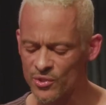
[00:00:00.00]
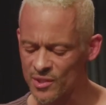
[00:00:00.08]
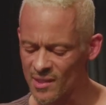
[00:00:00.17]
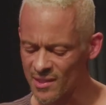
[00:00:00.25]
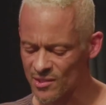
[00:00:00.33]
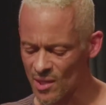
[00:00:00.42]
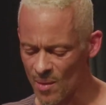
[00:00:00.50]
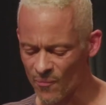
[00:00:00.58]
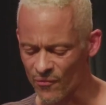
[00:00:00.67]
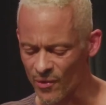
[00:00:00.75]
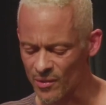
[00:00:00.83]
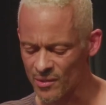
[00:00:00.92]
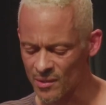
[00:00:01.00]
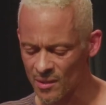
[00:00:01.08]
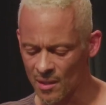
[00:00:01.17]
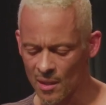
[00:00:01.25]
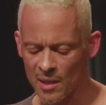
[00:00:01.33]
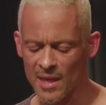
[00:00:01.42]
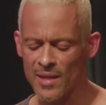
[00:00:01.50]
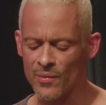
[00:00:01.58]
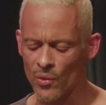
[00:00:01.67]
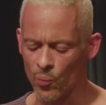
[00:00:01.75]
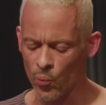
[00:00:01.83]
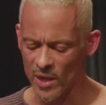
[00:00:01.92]
discomfort in the
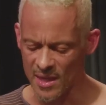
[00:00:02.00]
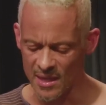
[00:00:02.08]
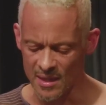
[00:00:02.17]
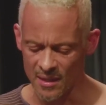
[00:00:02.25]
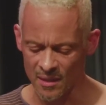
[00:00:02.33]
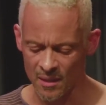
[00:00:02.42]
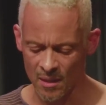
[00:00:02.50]
we,